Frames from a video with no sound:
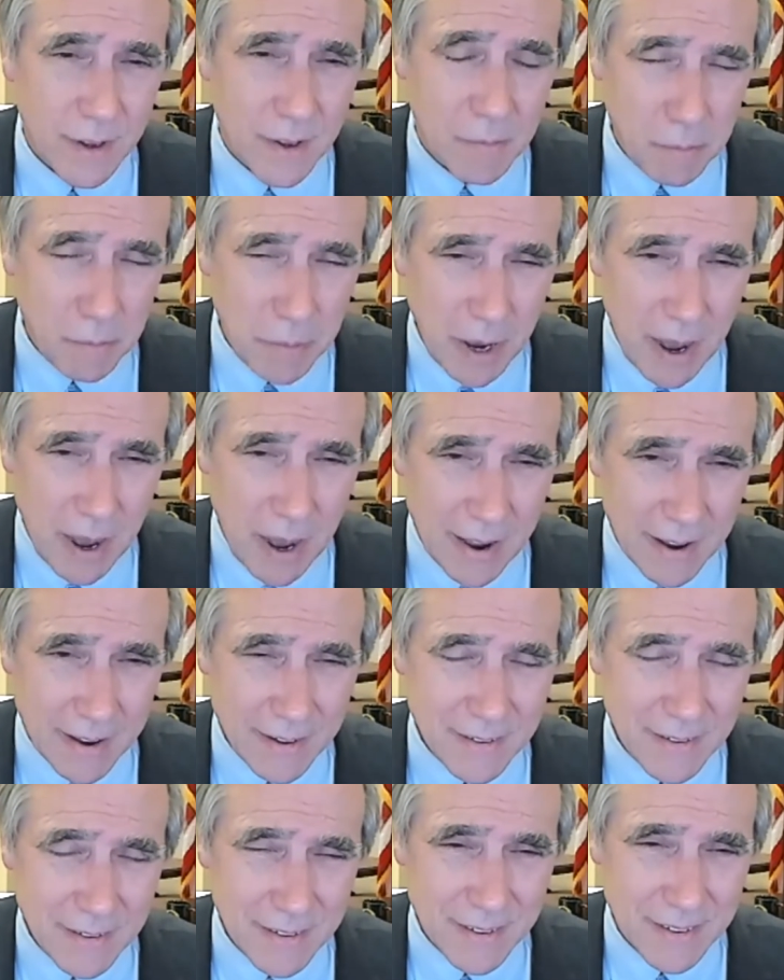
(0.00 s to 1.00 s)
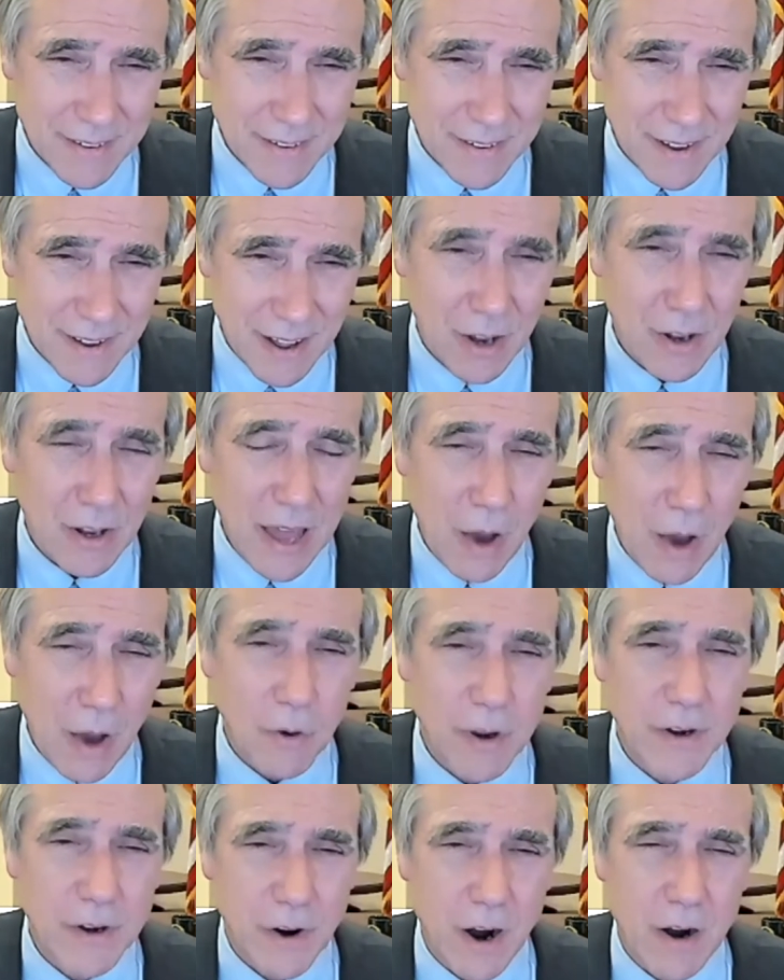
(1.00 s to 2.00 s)
by
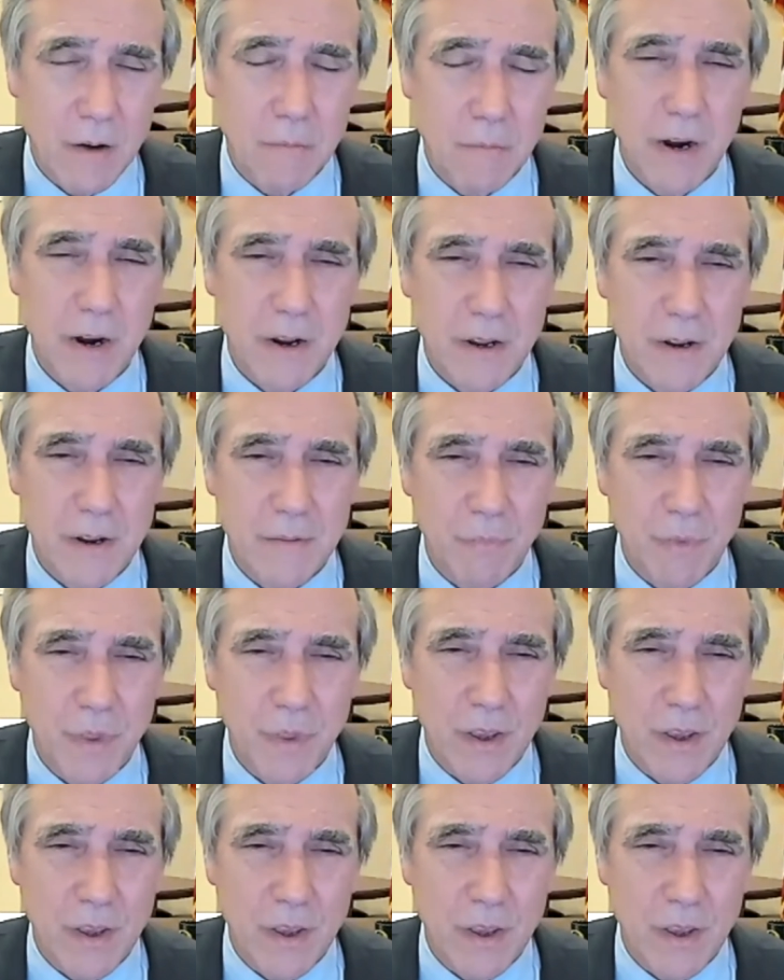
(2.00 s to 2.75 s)
allowing dark money.